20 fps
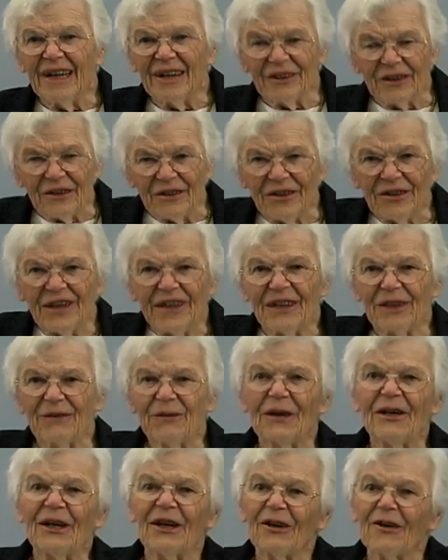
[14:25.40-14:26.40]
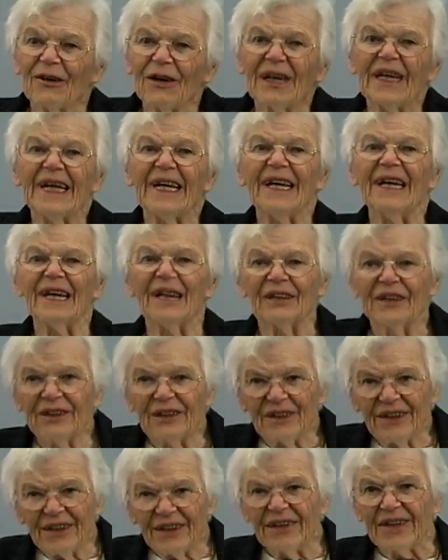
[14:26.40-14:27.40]
surgeries and 1 total knee in
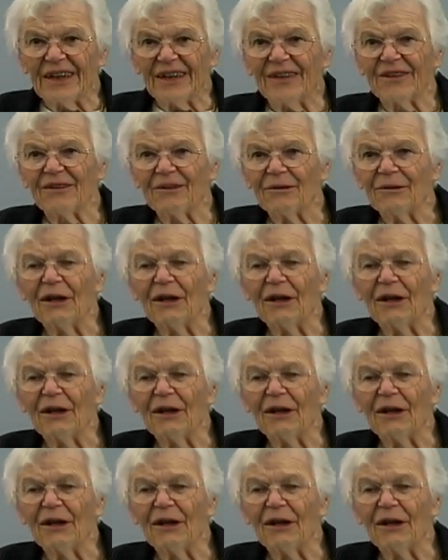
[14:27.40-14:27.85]
series